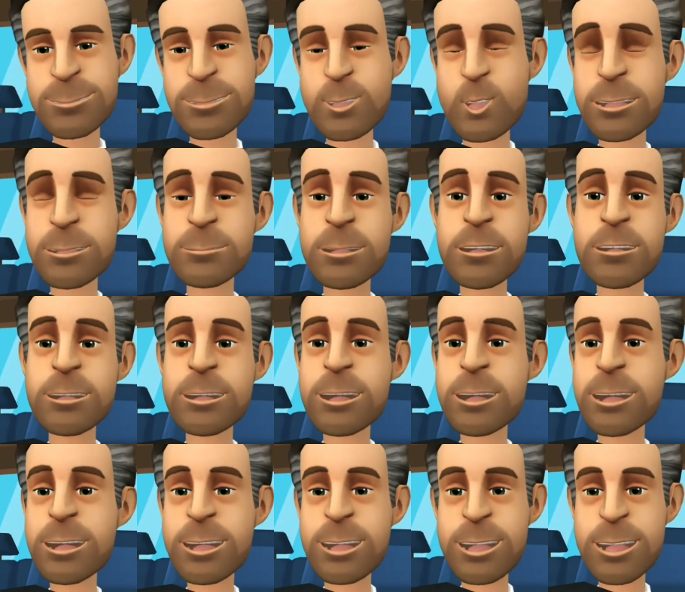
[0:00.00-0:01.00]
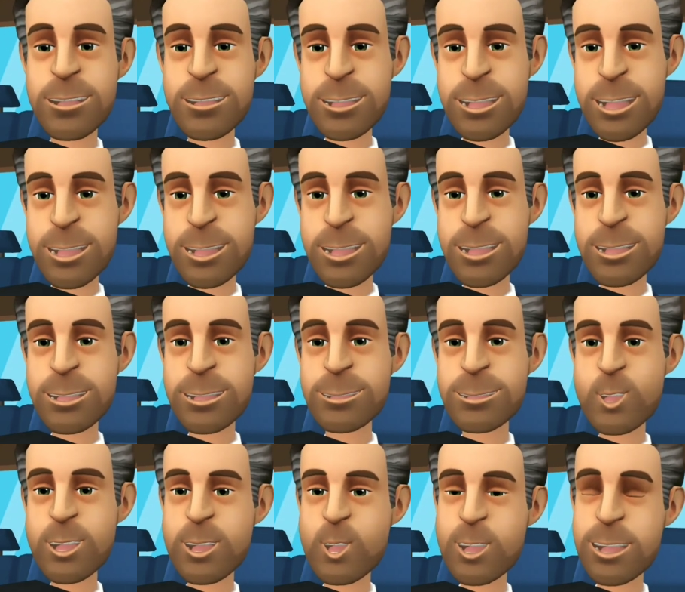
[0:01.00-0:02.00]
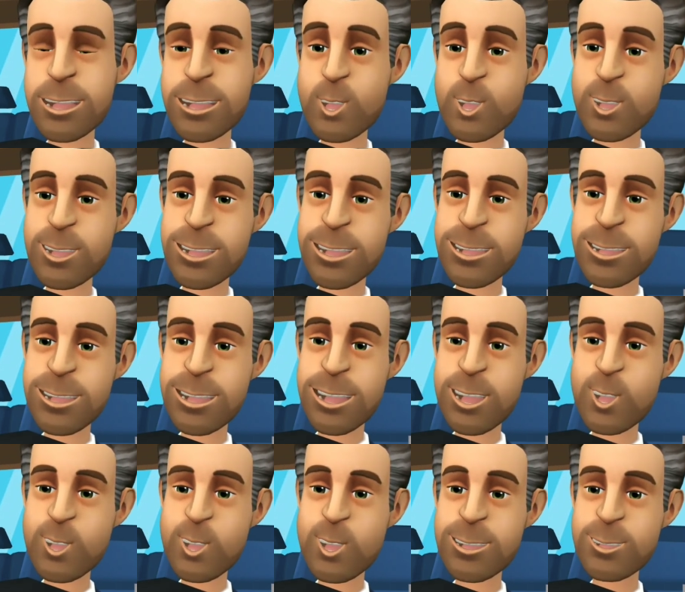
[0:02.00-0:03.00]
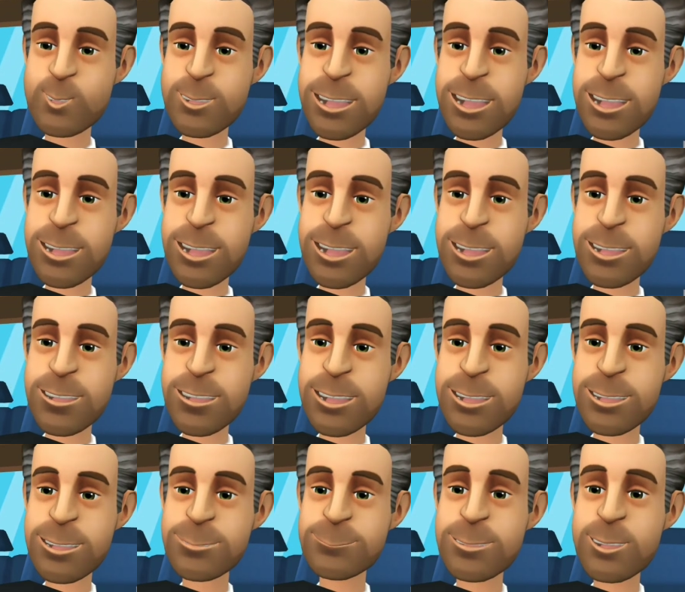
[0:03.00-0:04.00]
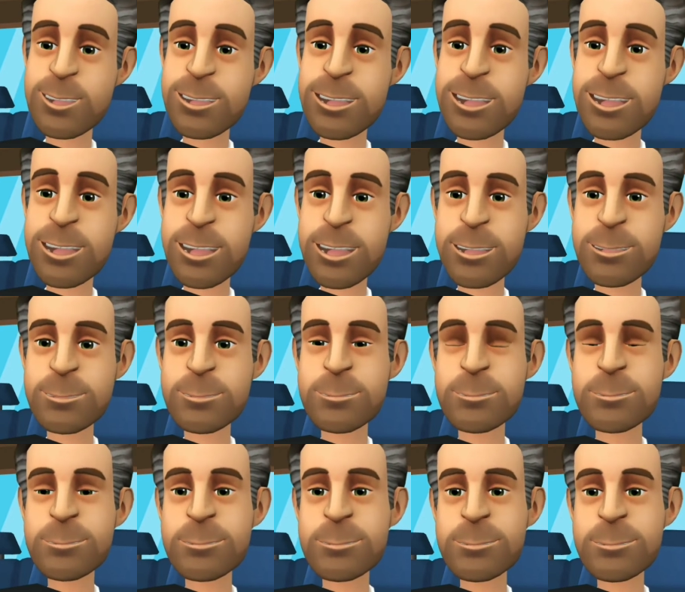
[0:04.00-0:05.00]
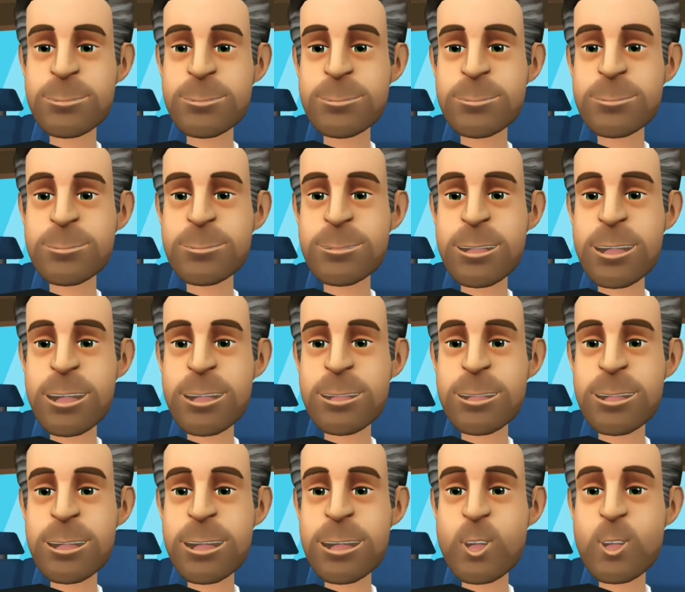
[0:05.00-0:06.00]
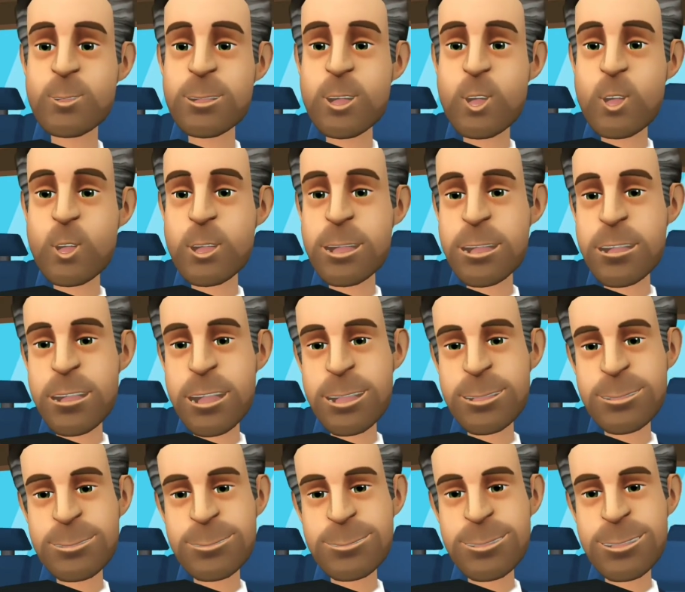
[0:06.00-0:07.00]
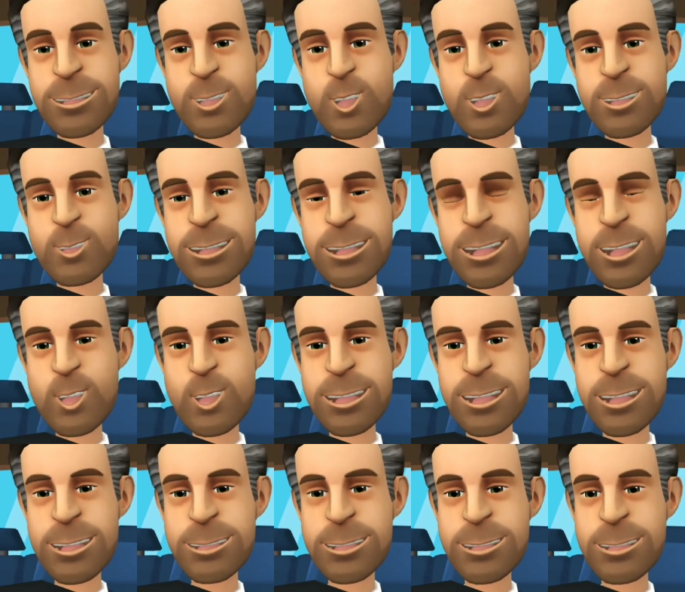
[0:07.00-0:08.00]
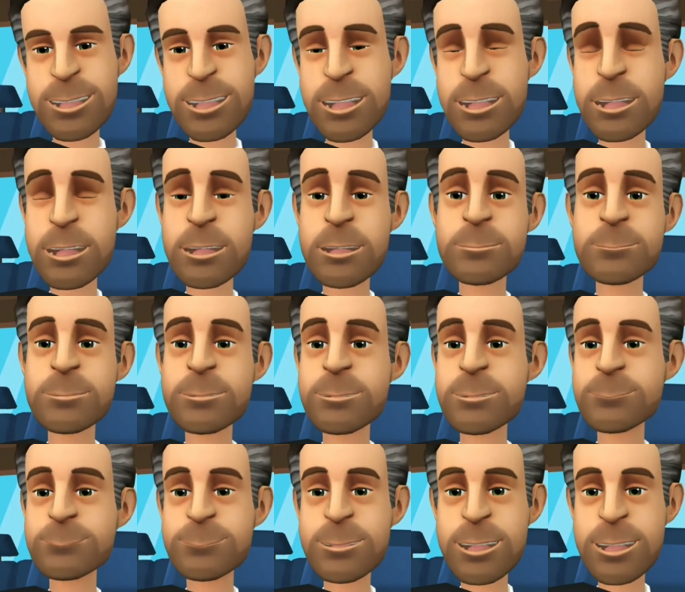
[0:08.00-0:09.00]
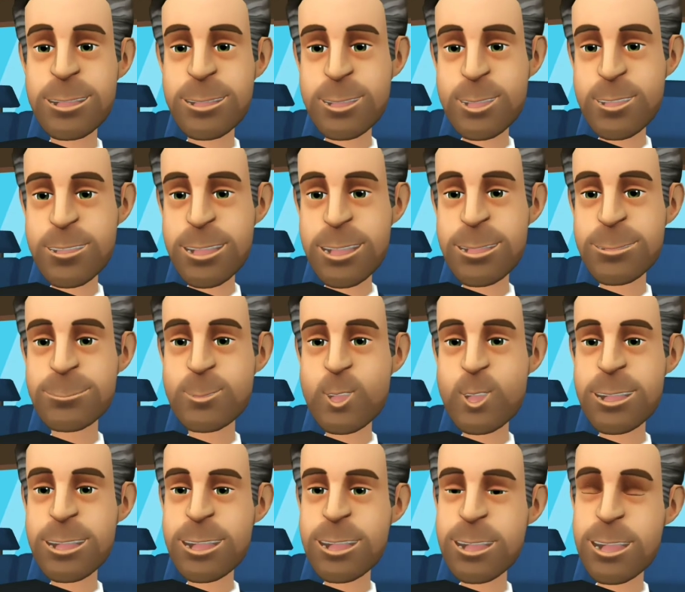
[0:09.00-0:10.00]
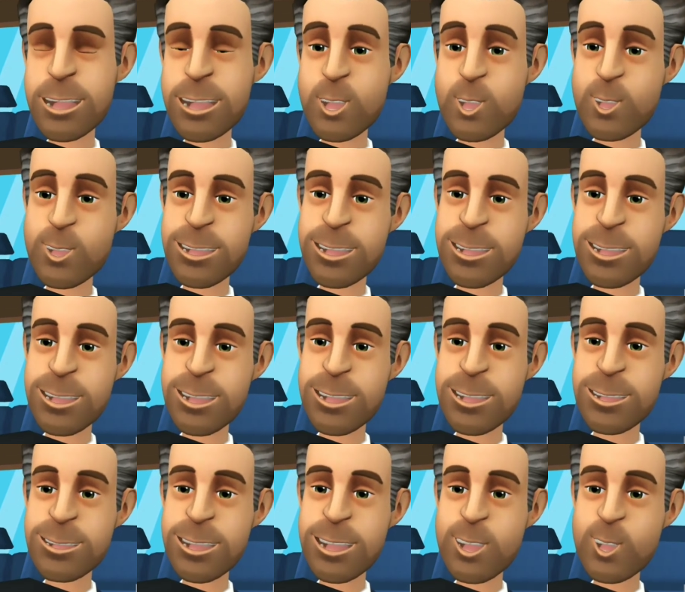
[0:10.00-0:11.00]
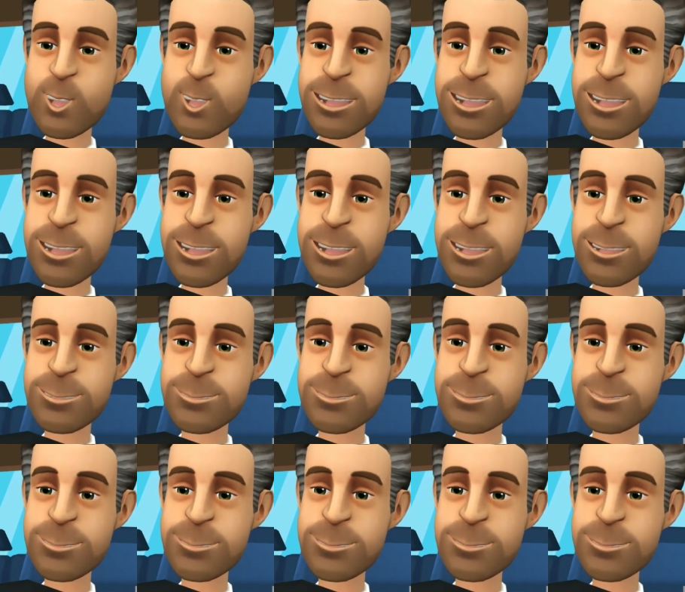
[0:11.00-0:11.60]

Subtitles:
while providing a convenient and quick way to rent a car to those in need of transportation. Unlike Uber or Lyft, Turo is not a ride-hailing app, but a service more akin to traditional car rental.